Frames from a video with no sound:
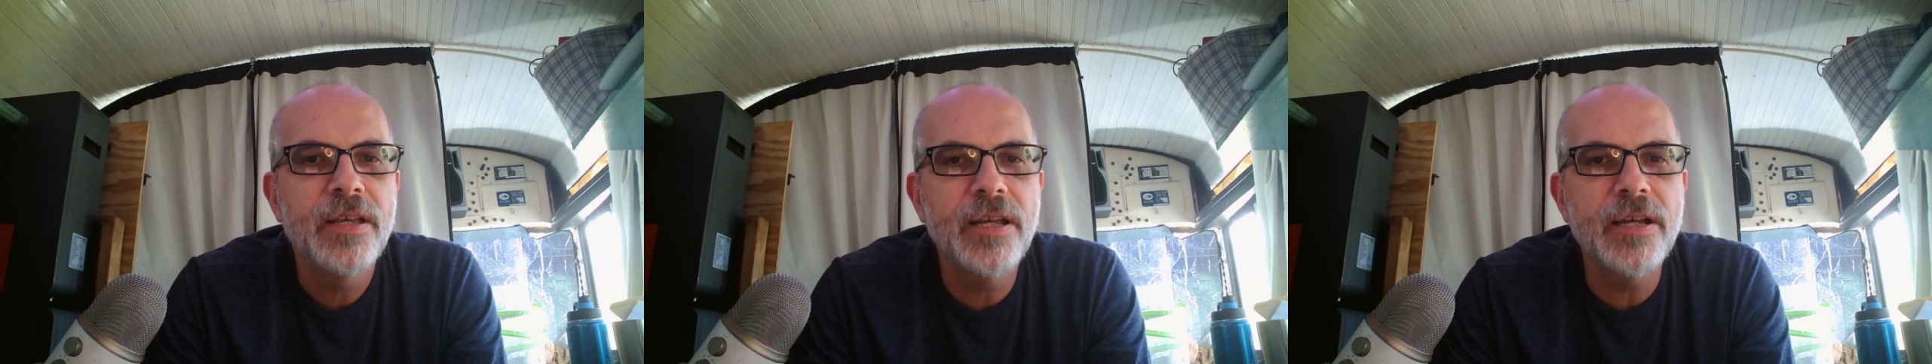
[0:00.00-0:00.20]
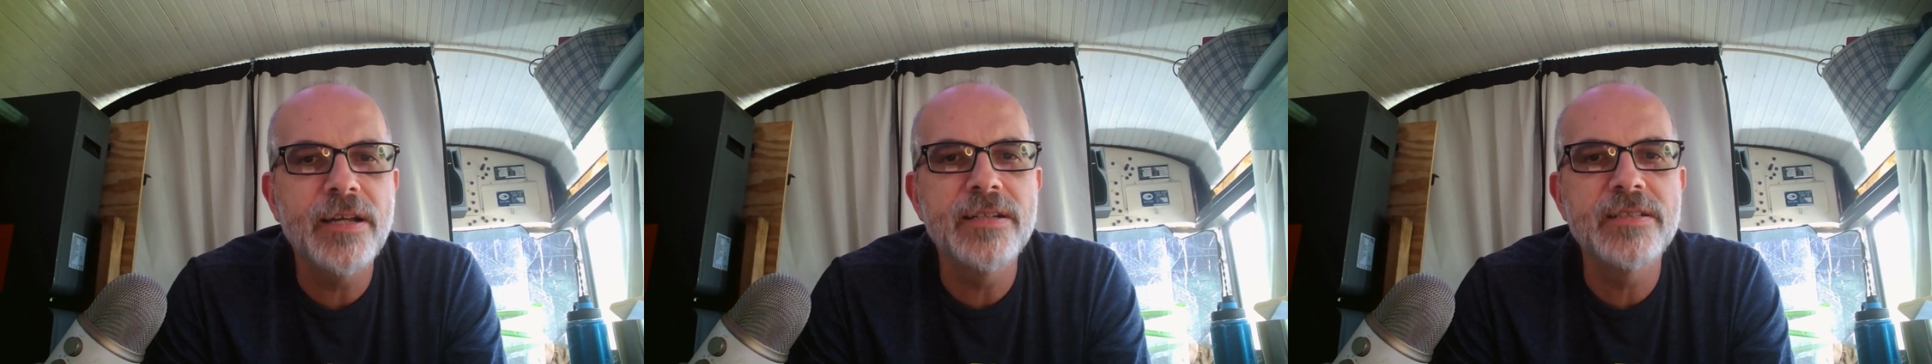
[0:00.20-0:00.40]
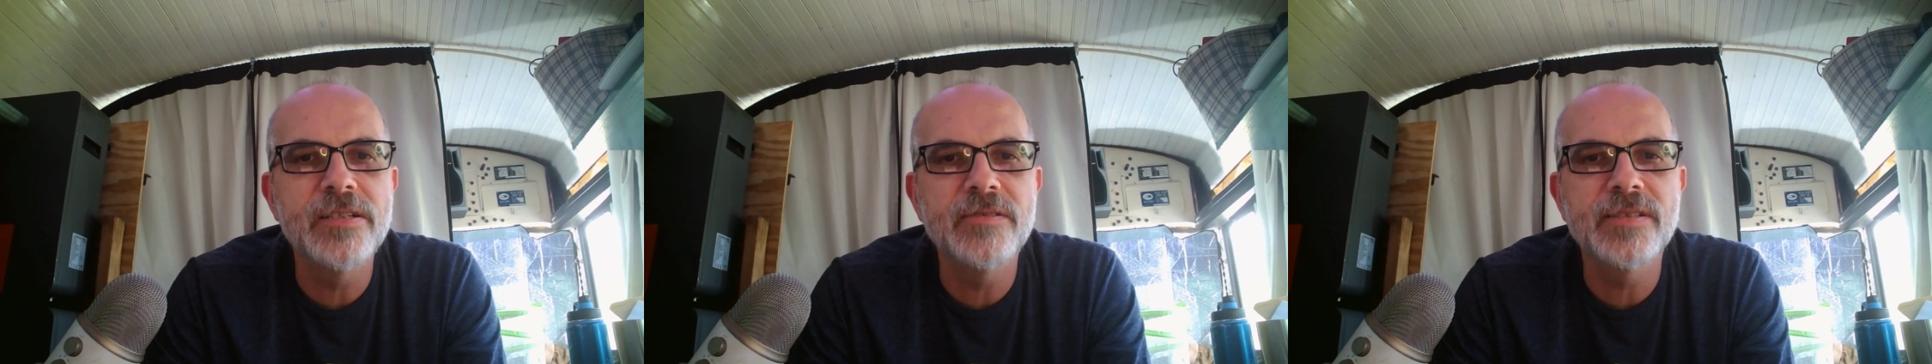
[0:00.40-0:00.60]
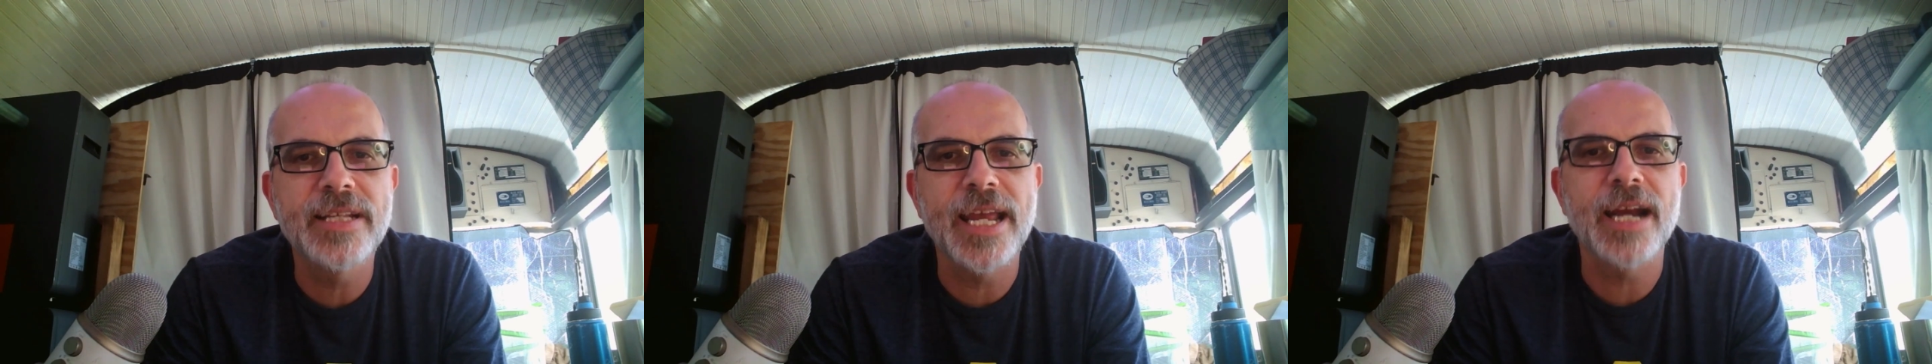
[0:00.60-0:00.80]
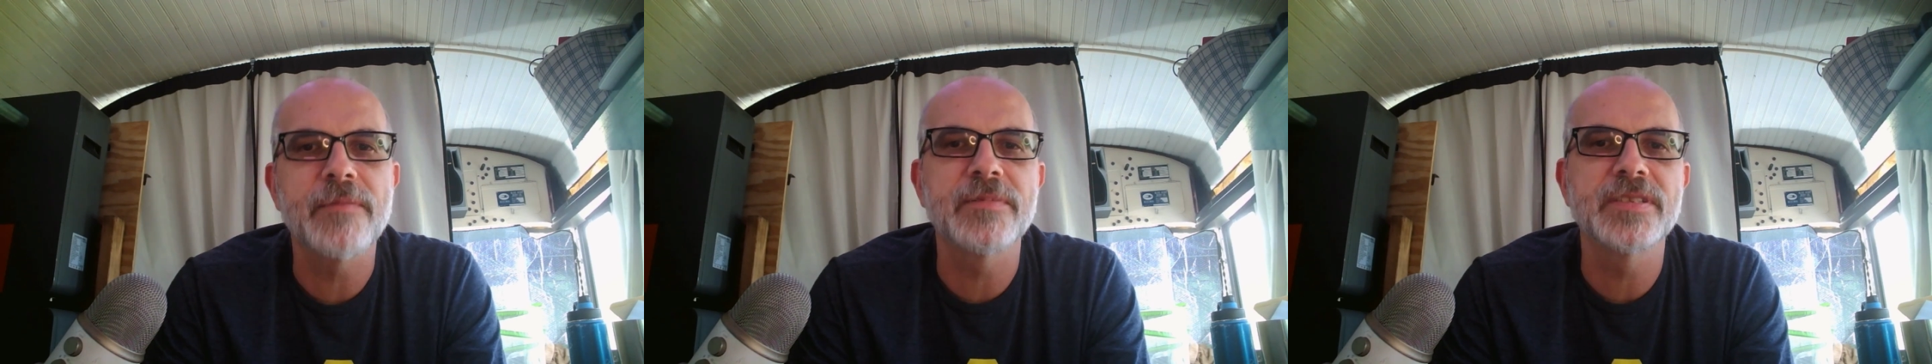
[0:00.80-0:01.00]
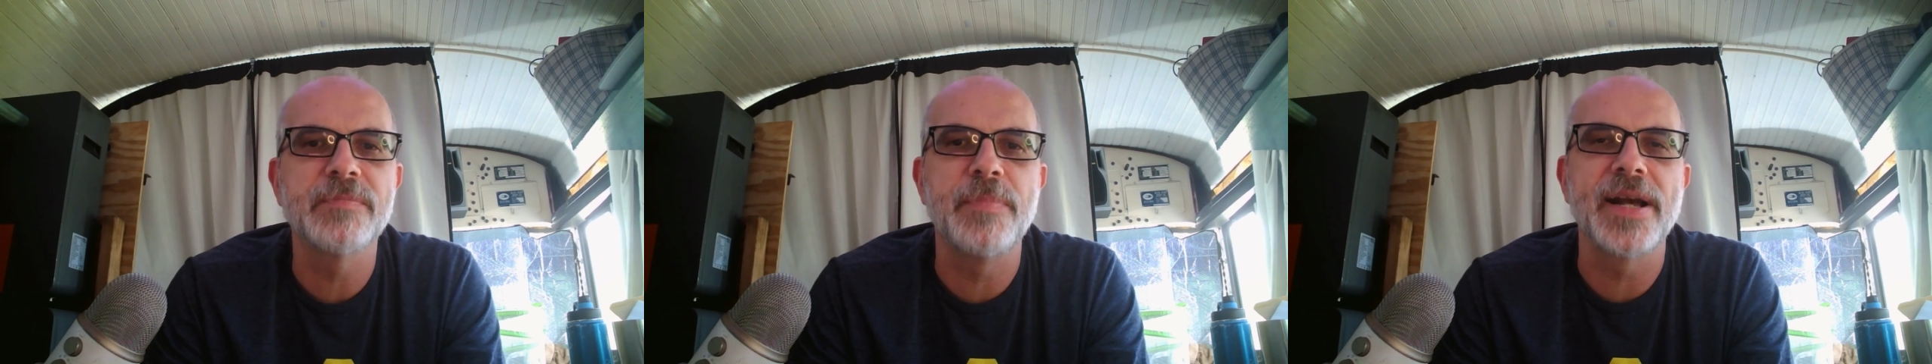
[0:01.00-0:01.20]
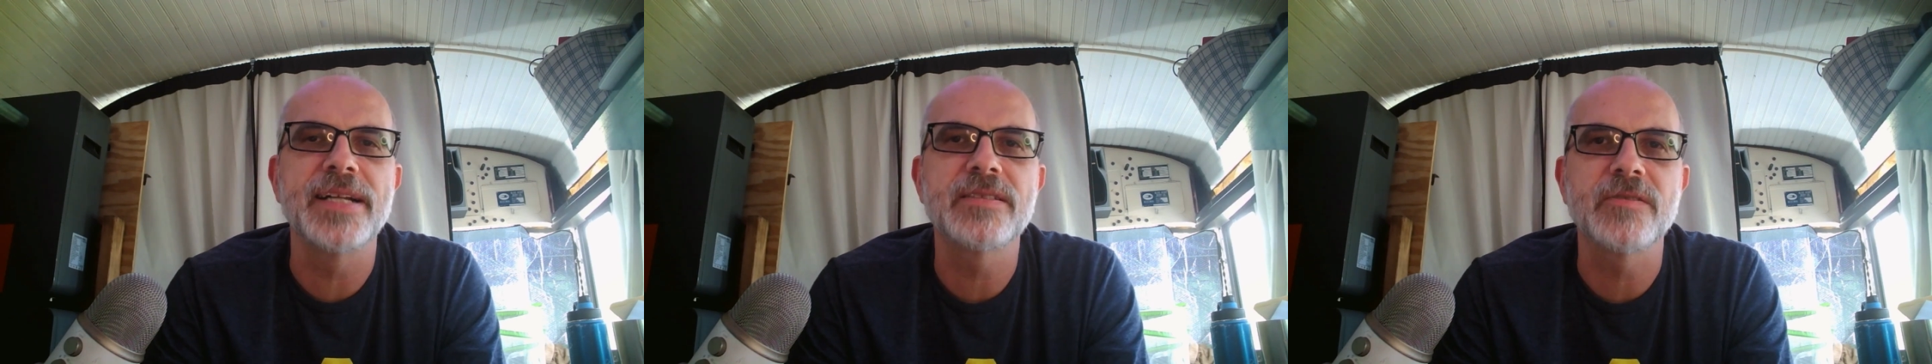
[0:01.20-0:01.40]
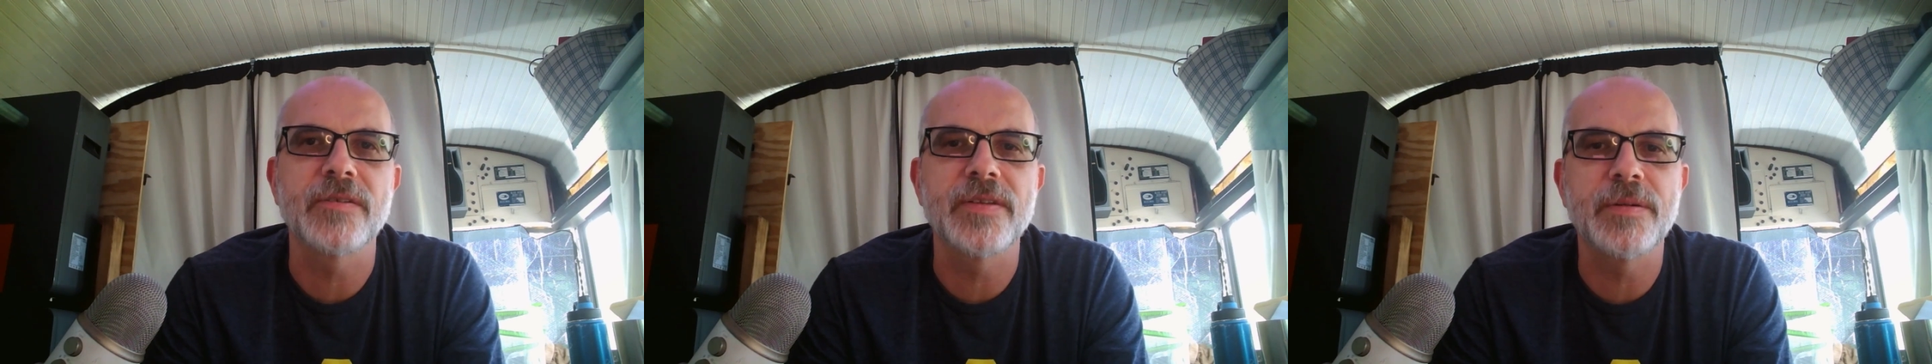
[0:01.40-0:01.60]
you can choose cameras
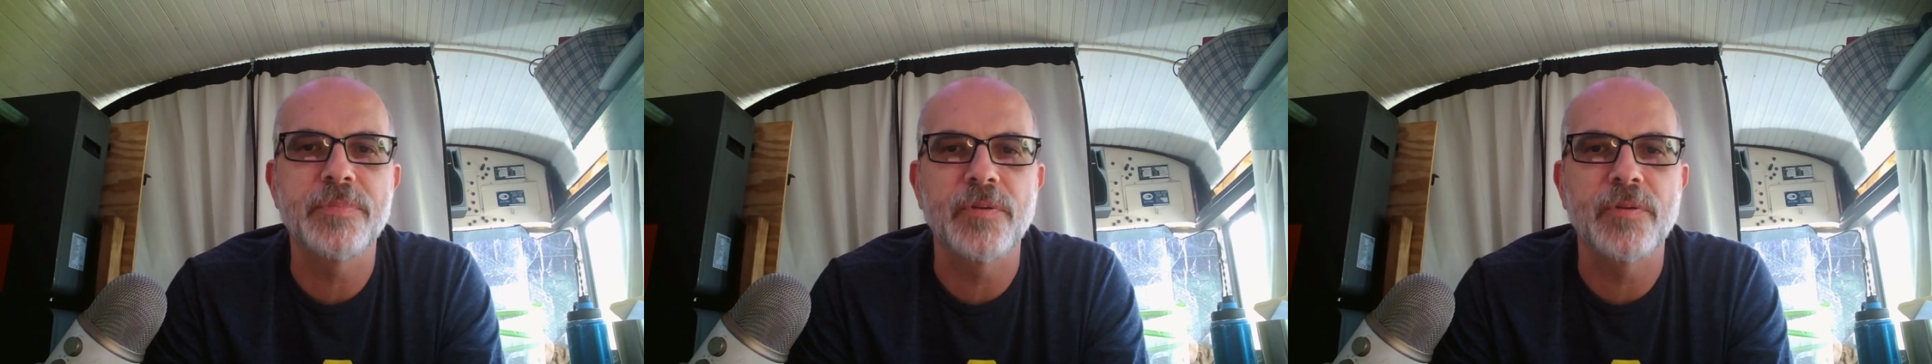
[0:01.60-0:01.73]
based on their